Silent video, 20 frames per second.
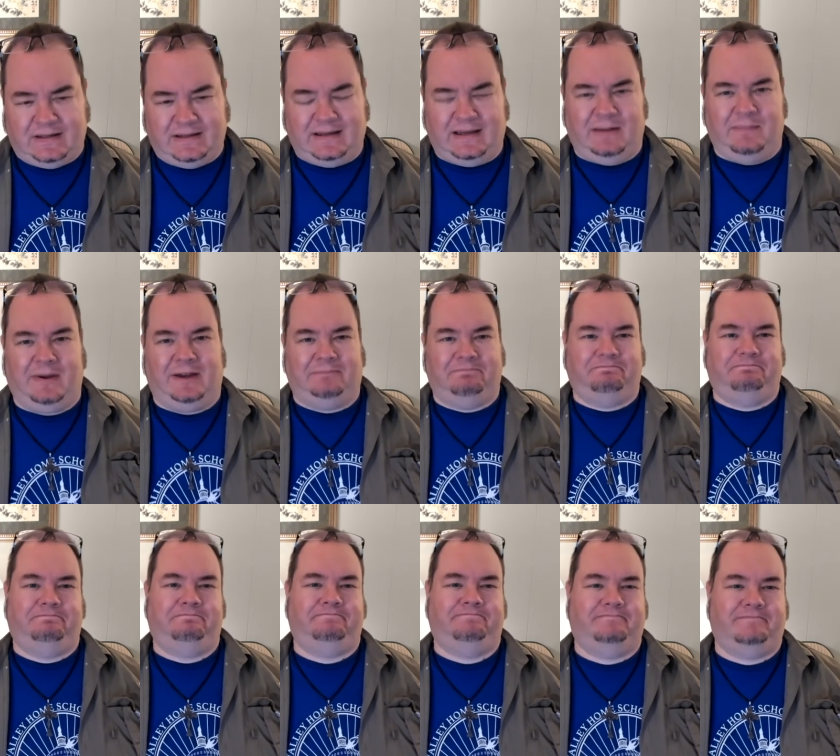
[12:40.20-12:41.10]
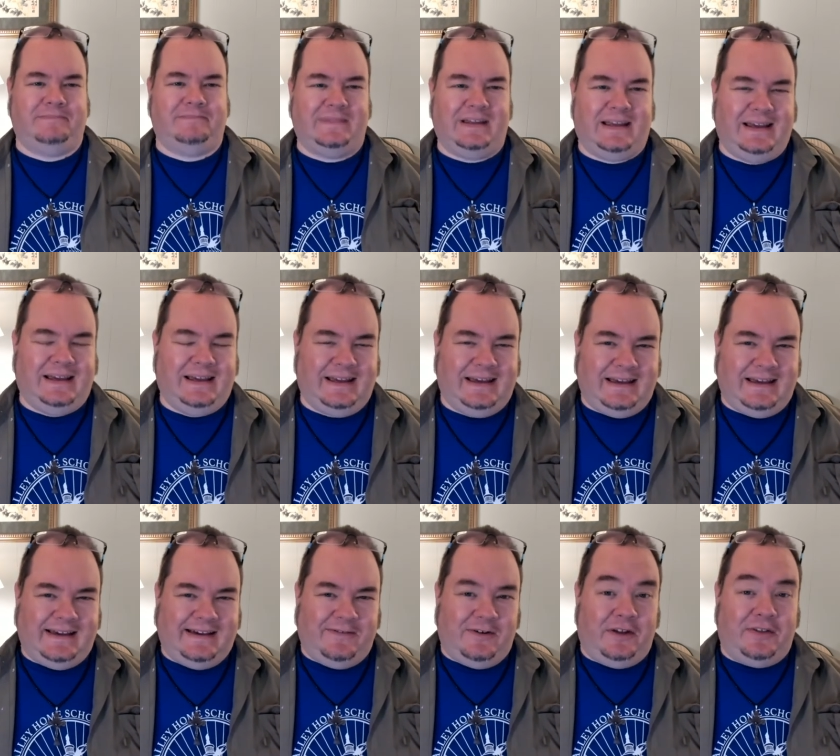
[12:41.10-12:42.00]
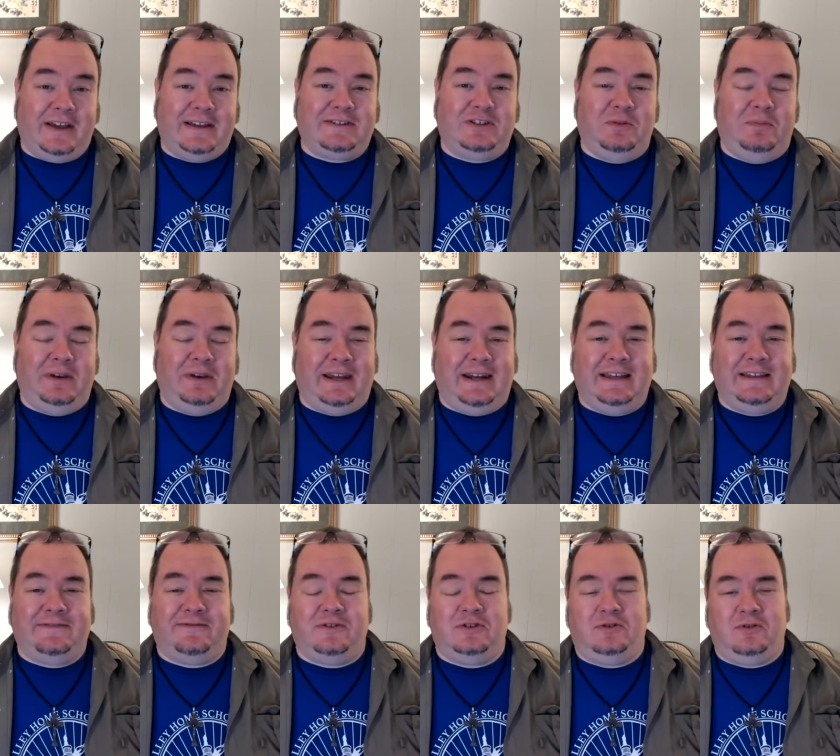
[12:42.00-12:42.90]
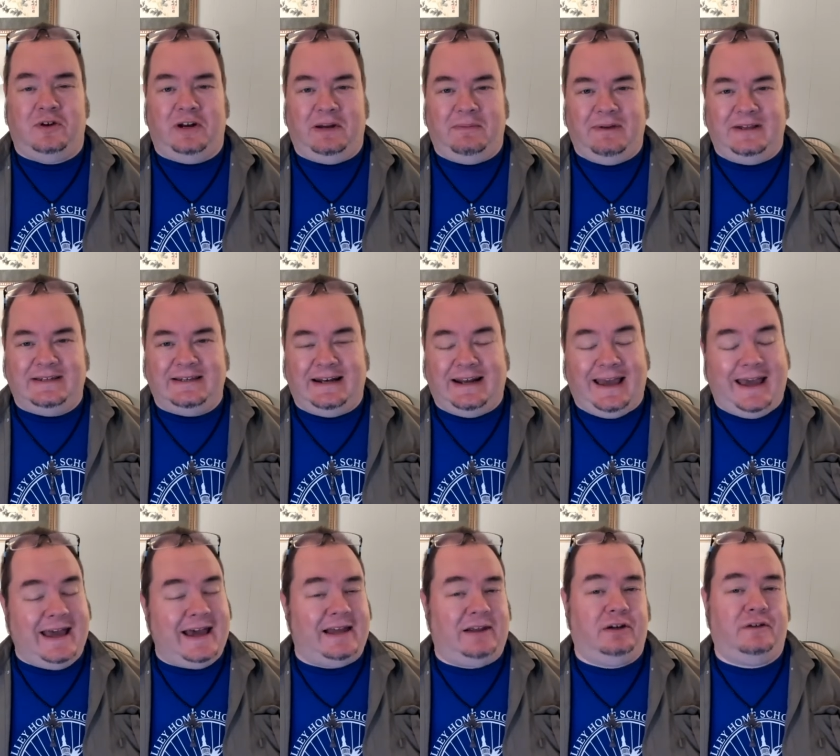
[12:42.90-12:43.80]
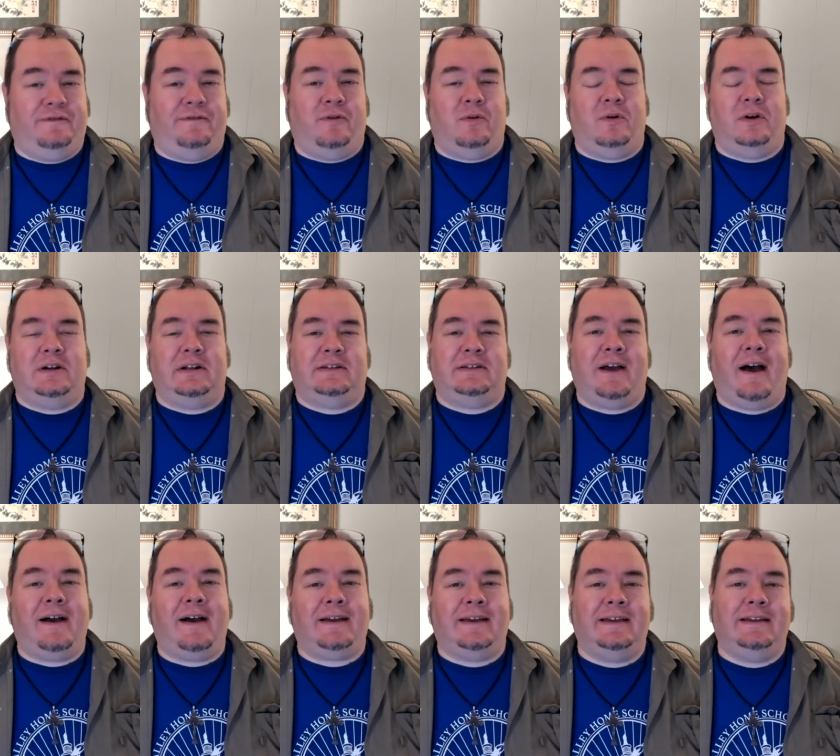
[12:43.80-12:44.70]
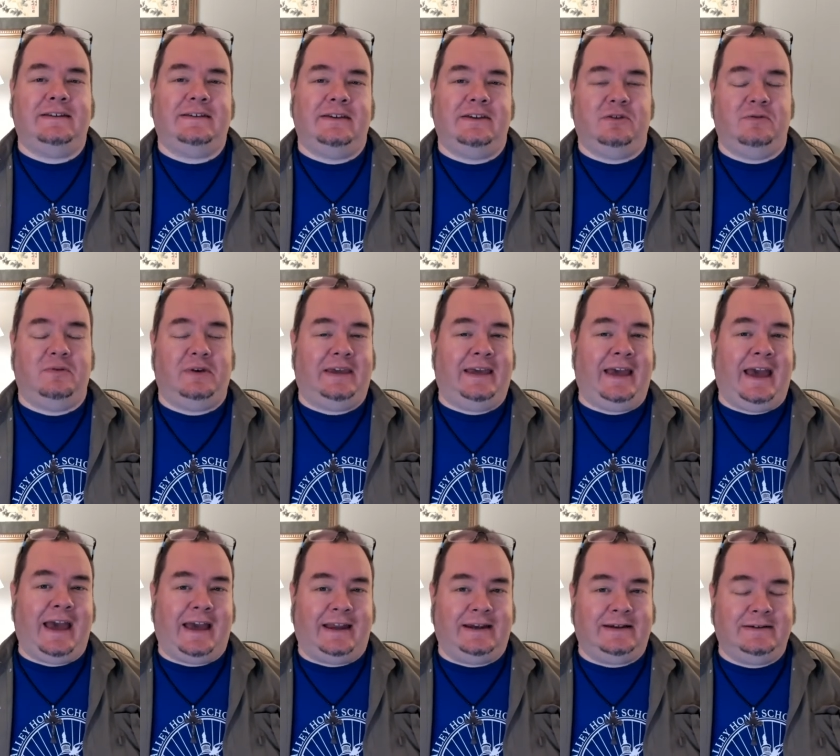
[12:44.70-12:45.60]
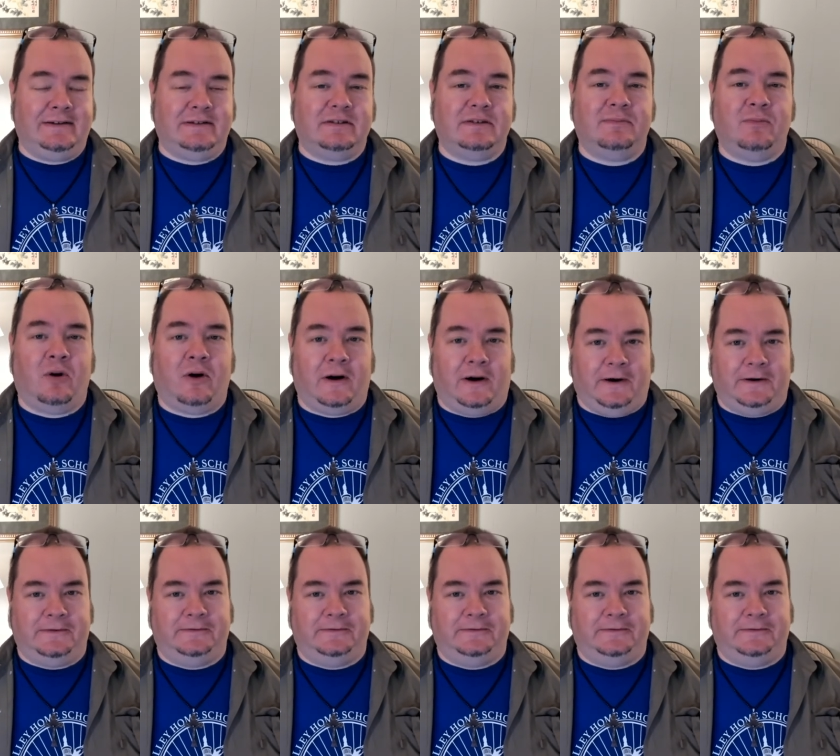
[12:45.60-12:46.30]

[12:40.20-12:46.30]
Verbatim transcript: Amen. Well, thanks, New Beginnings, for joining me today. I look forward to talking to you again tomorrow.